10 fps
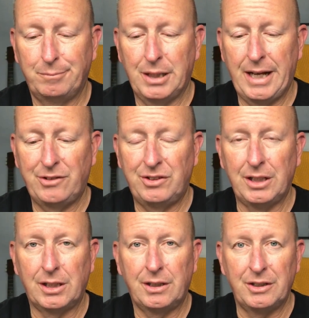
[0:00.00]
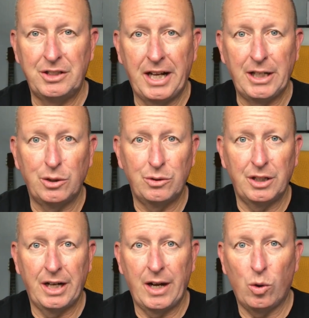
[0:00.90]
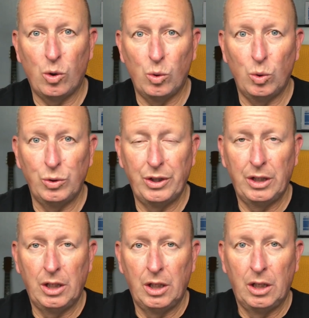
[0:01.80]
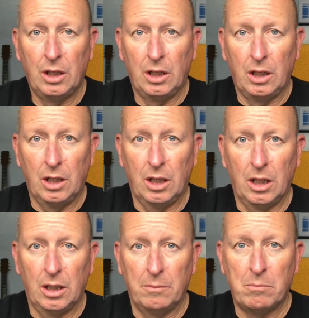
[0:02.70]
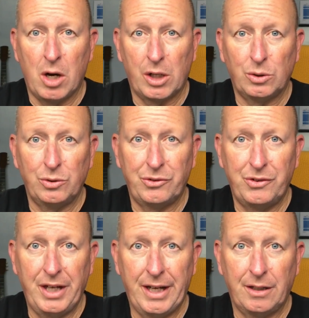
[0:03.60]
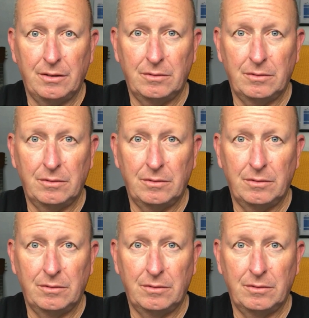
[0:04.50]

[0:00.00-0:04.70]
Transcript: plastic container that I hold models that